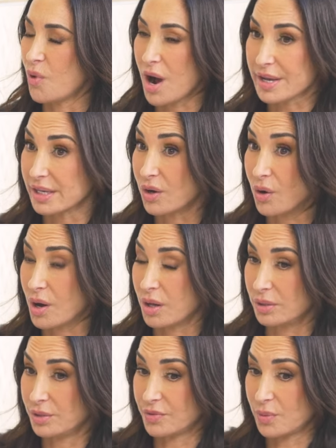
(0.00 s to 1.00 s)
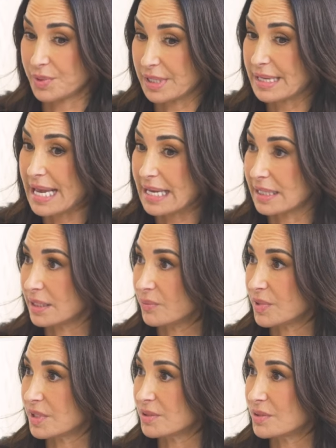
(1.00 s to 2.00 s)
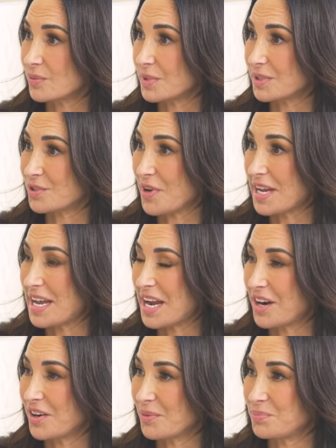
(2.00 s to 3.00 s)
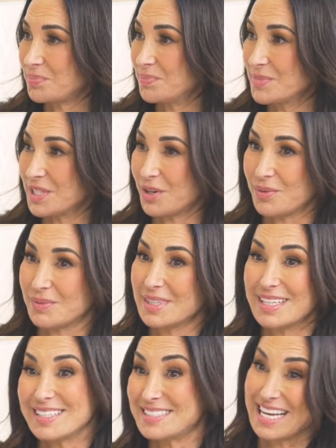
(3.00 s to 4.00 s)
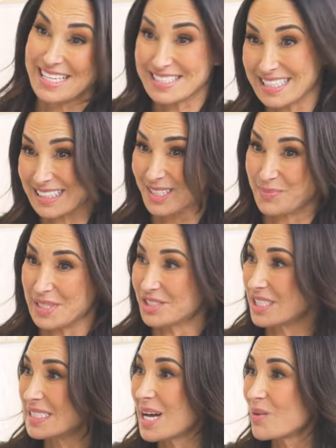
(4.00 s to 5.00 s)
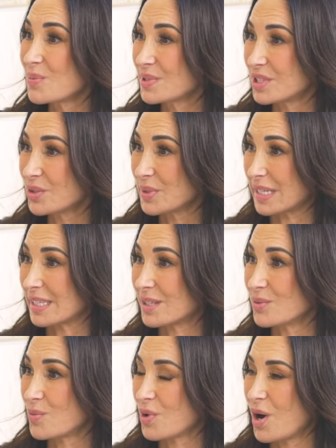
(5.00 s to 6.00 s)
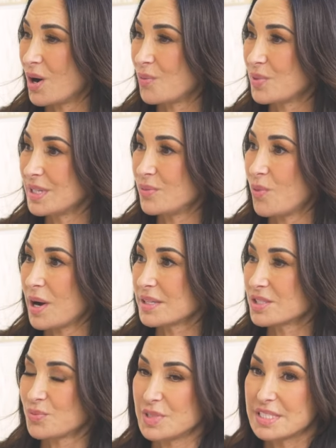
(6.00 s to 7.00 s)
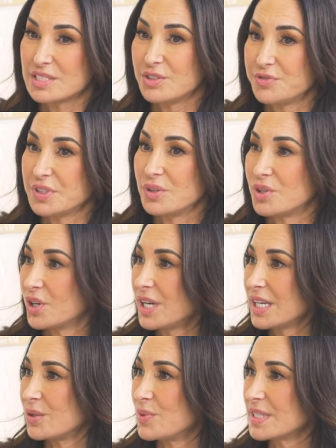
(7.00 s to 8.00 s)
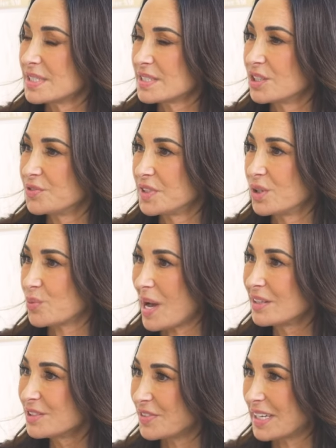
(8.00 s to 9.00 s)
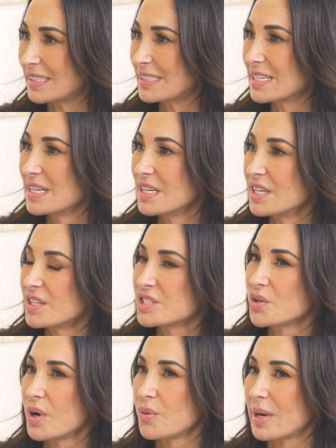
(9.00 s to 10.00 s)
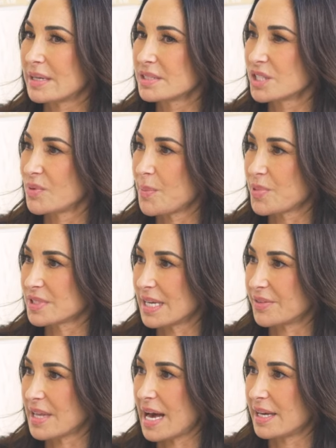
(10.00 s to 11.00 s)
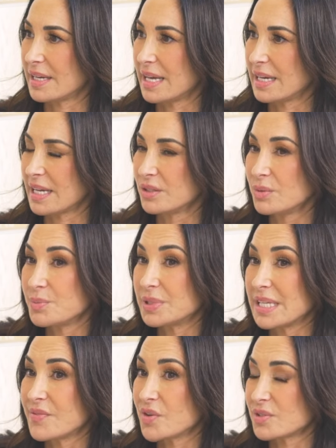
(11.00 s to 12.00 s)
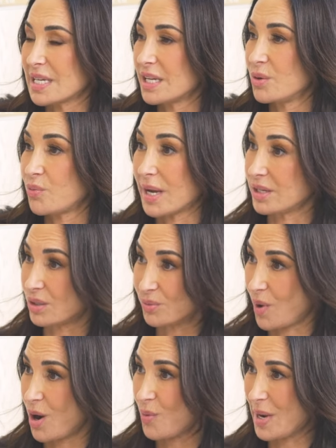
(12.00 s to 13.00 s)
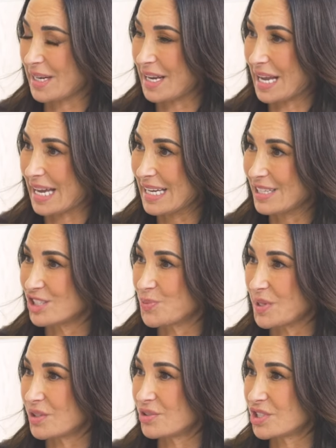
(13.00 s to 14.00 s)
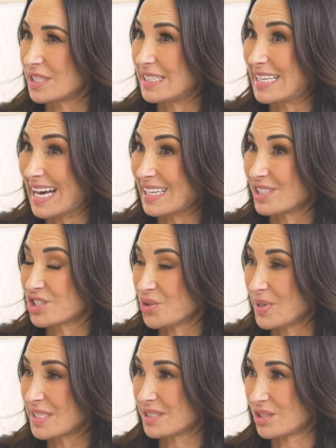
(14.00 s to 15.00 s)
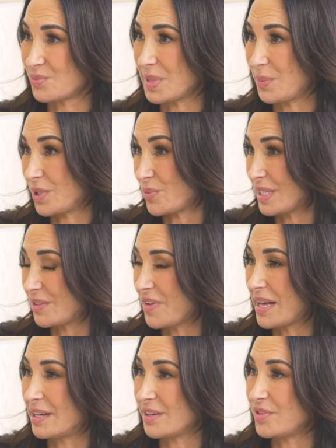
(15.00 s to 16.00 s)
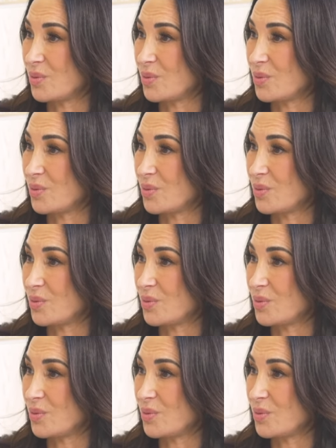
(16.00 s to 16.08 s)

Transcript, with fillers: walking all over with a cane and with with gray hair you know, dancing at the beach. That's not what we're doing. Mm-hmm. We're all, mm-hmm. we want, to, we still feel good. We still feel relevant. Yeah. So I wanted to represent that. And I don't believe there's any right or wrong way to age, but you should get a choice to be able to redefine it if